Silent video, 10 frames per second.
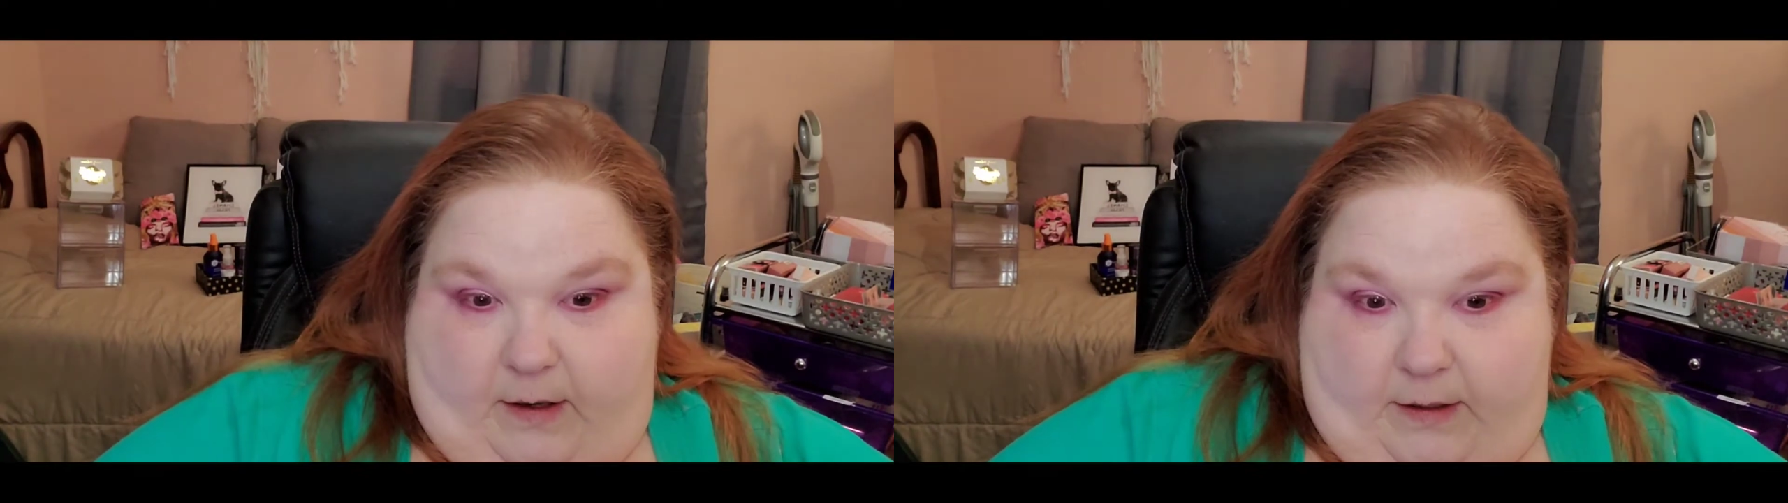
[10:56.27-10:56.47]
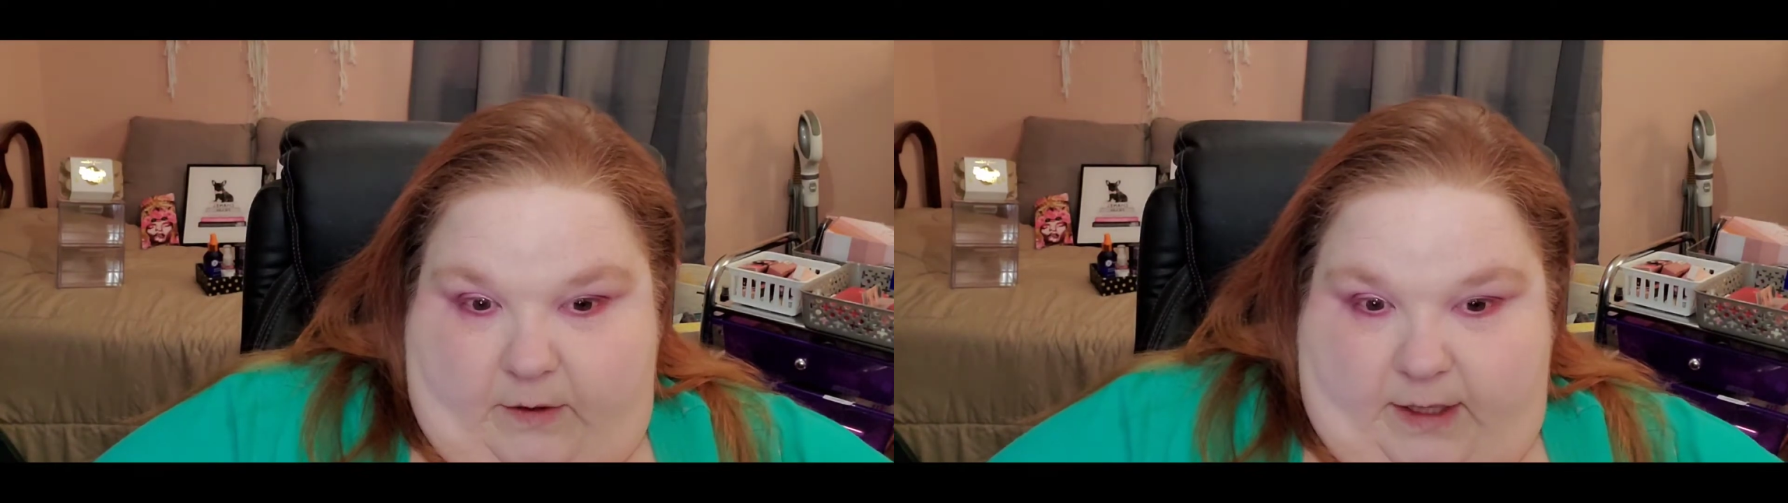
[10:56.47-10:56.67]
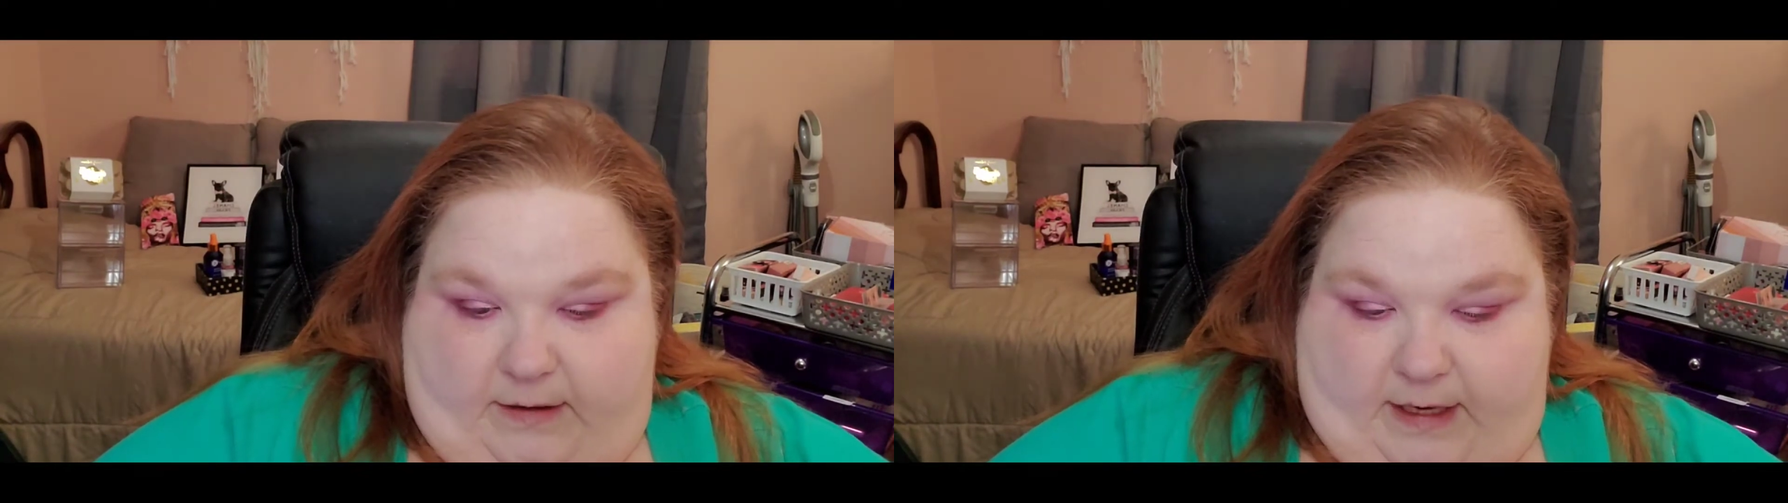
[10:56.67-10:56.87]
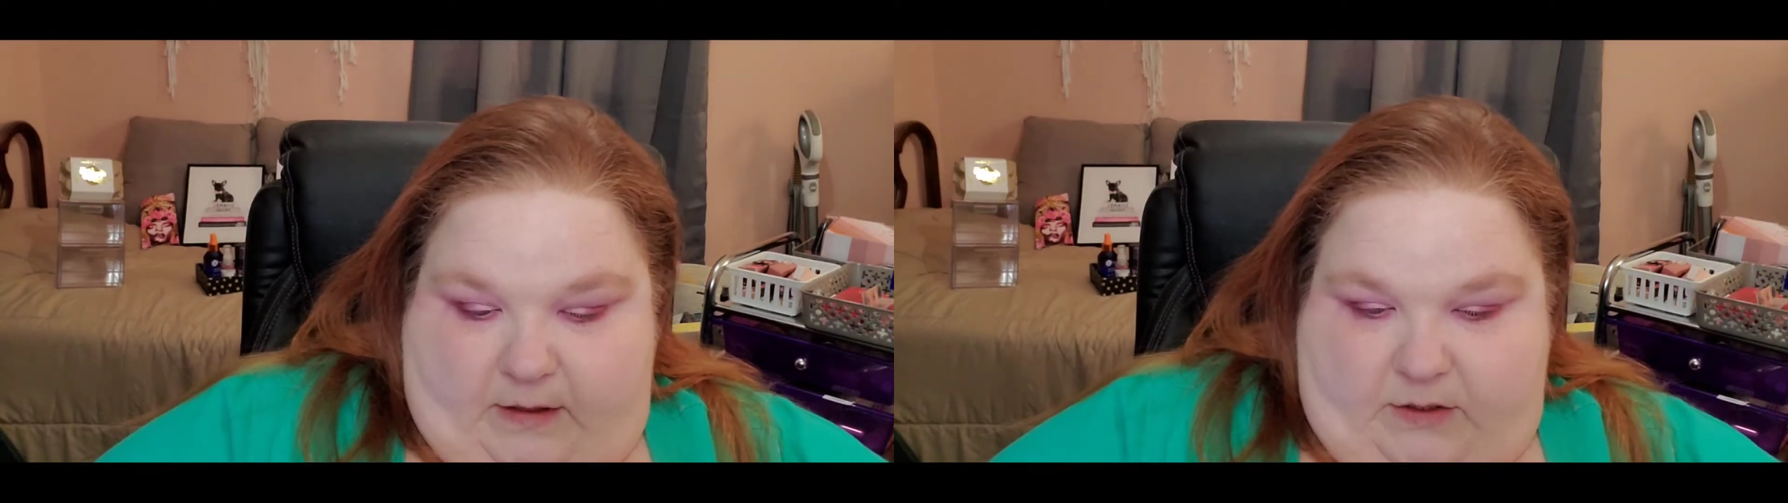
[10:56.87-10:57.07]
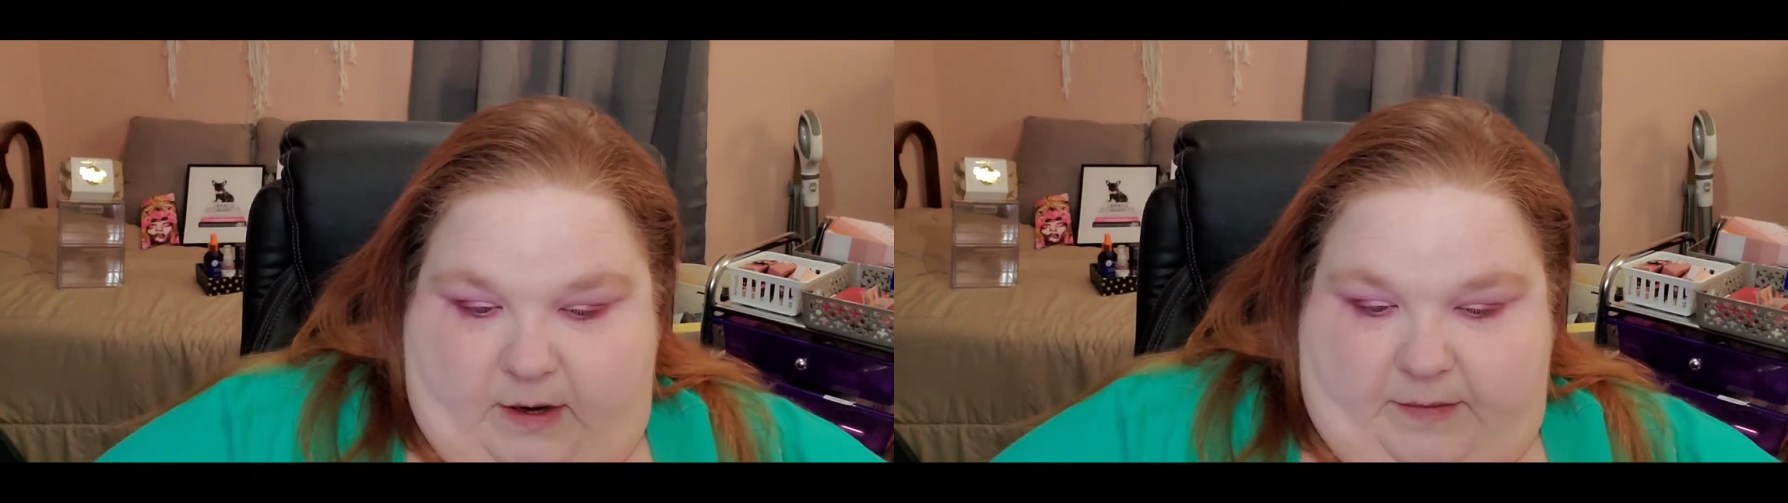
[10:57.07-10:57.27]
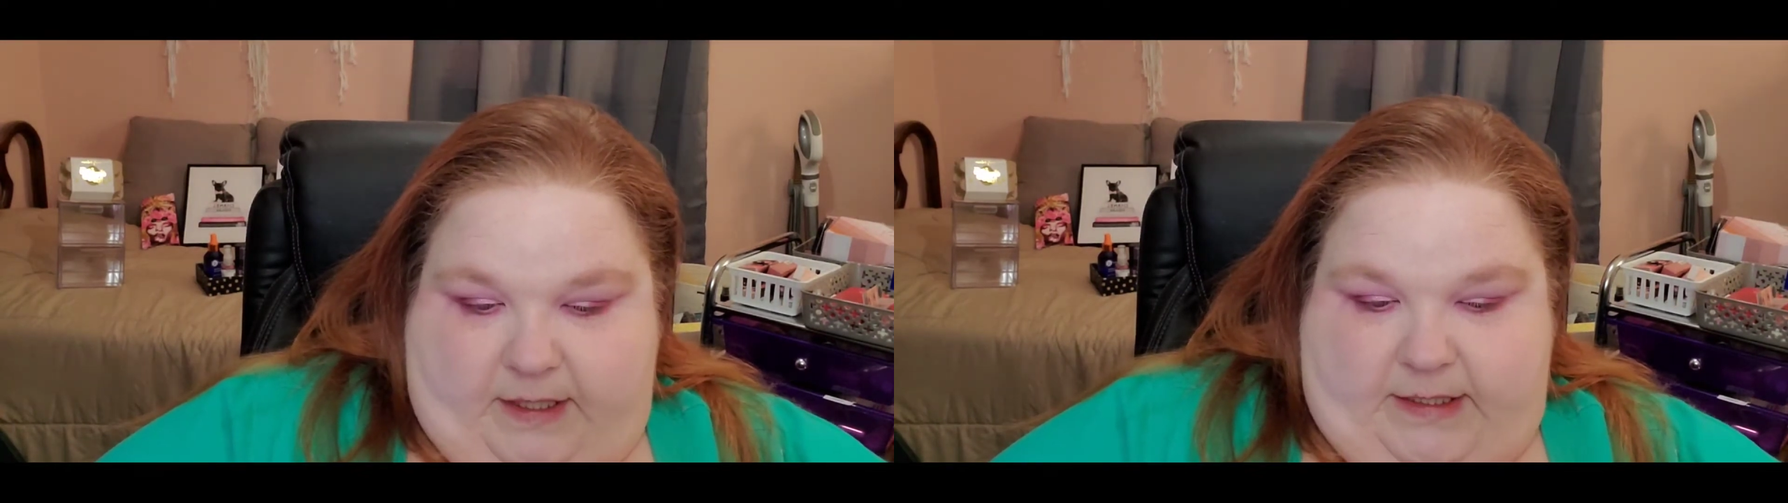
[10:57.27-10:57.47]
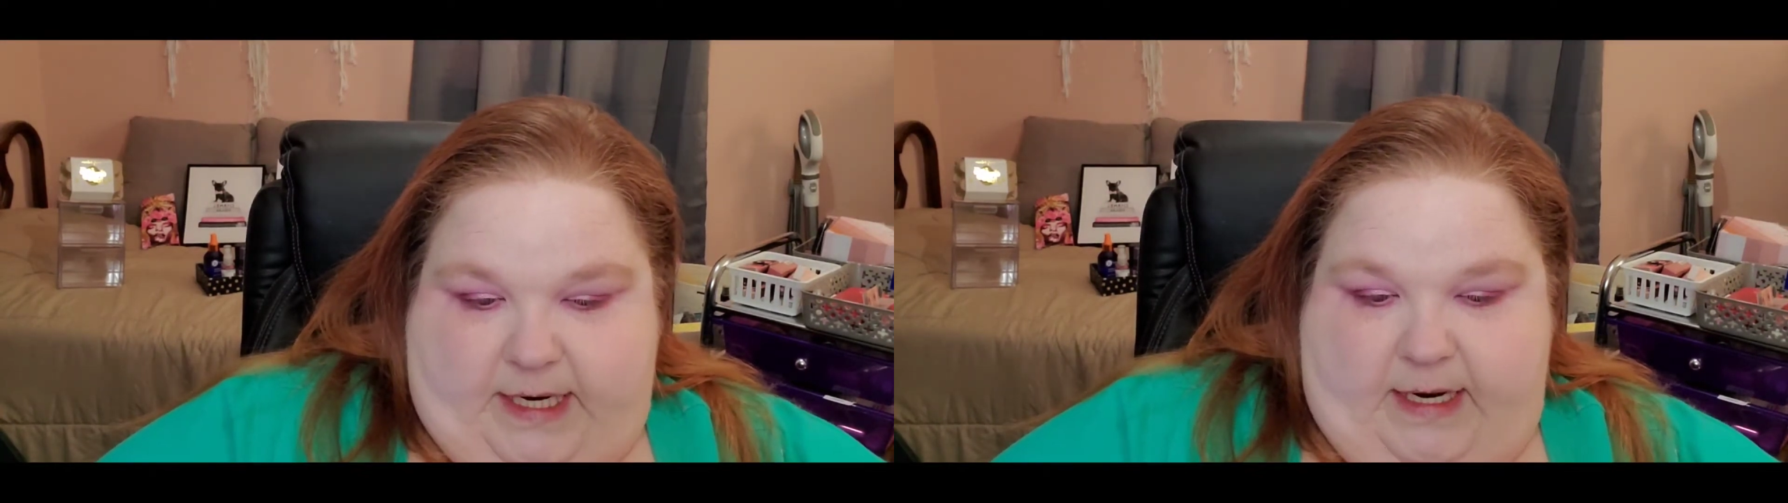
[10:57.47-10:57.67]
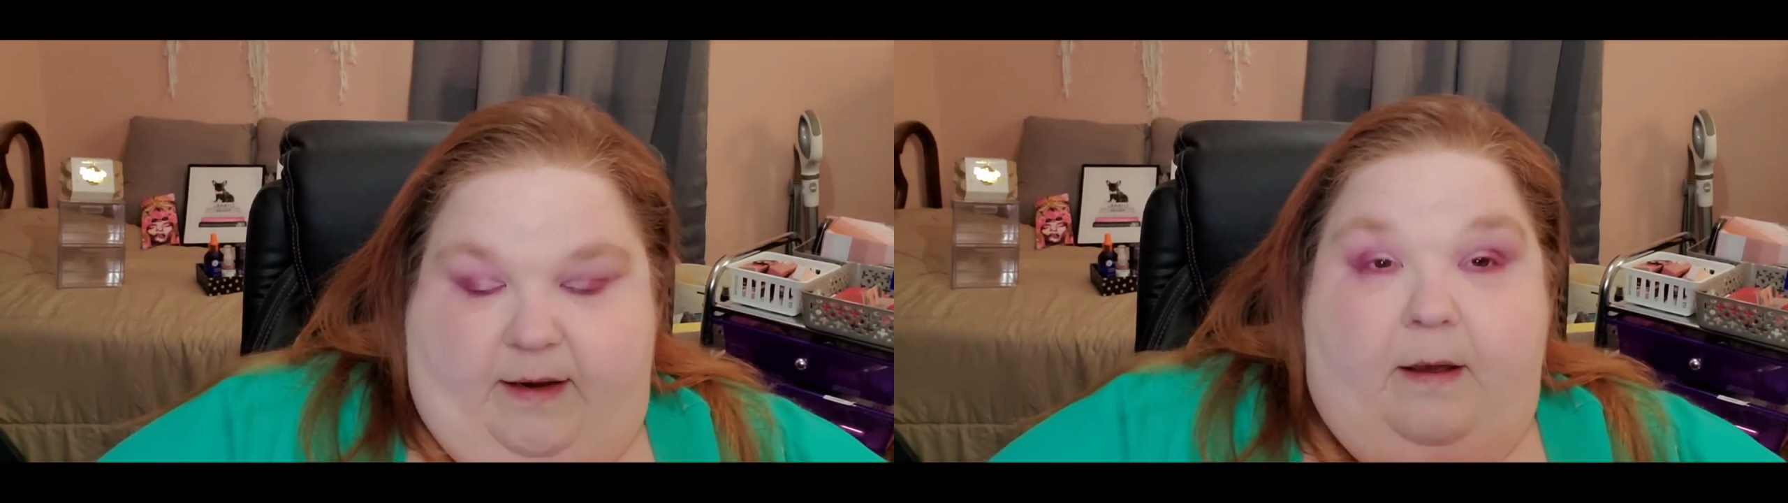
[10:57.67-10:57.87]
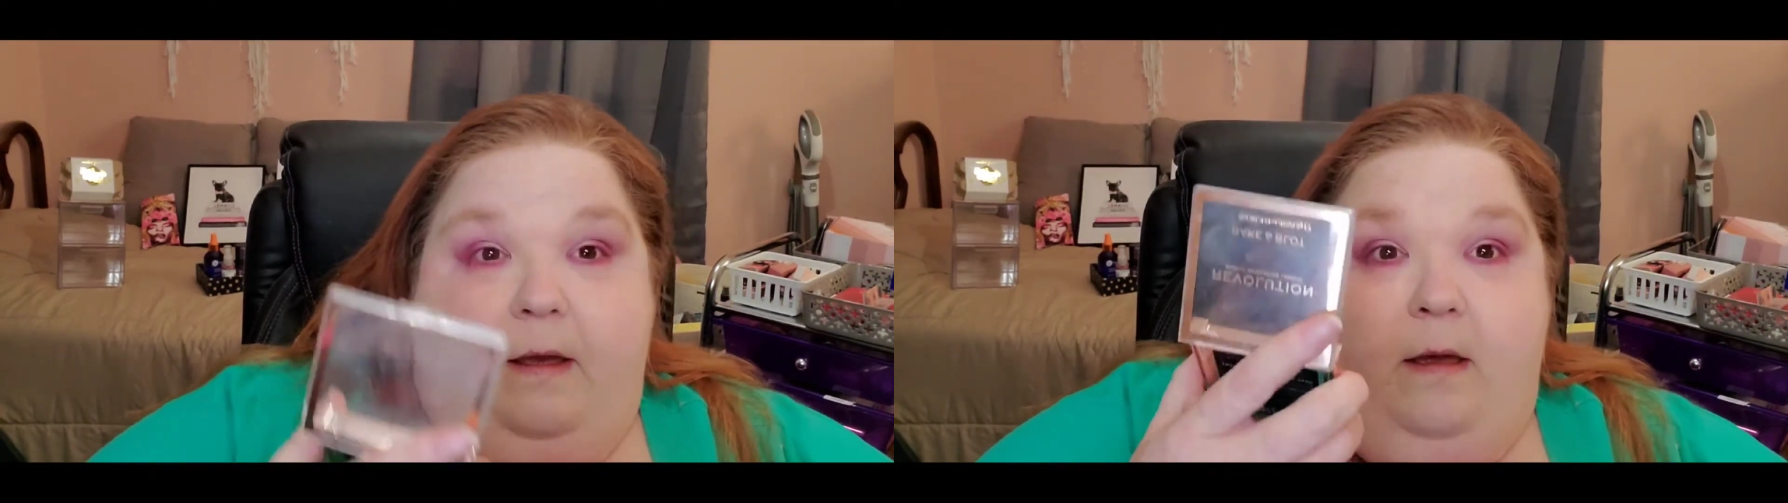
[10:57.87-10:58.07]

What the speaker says: underneath there, so I'm going to take